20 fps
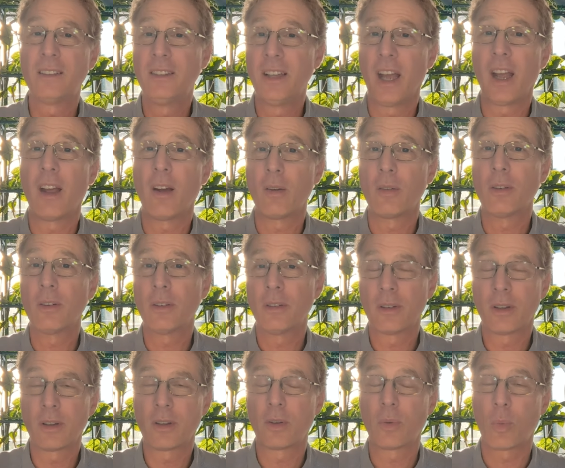down,
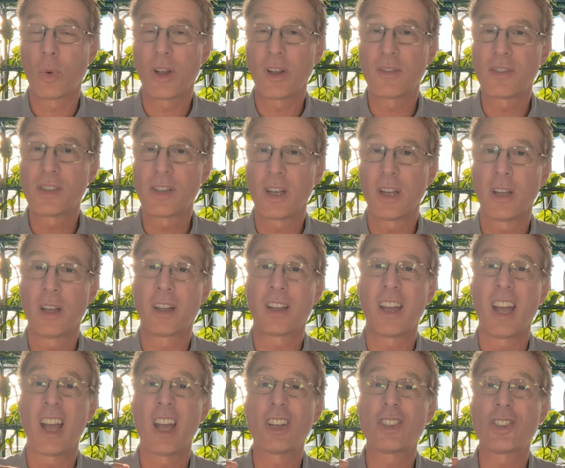and it's a way of saying
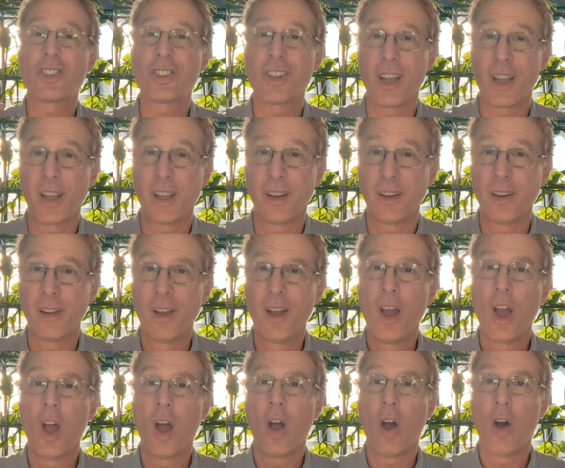cast shade
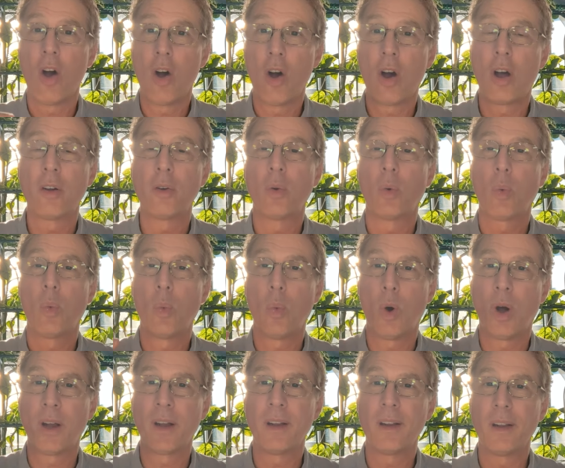on
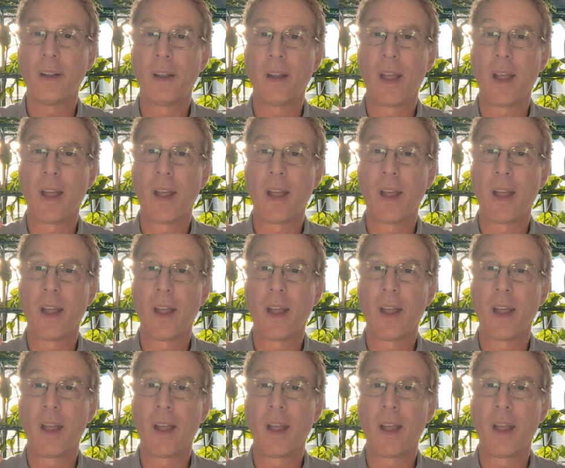what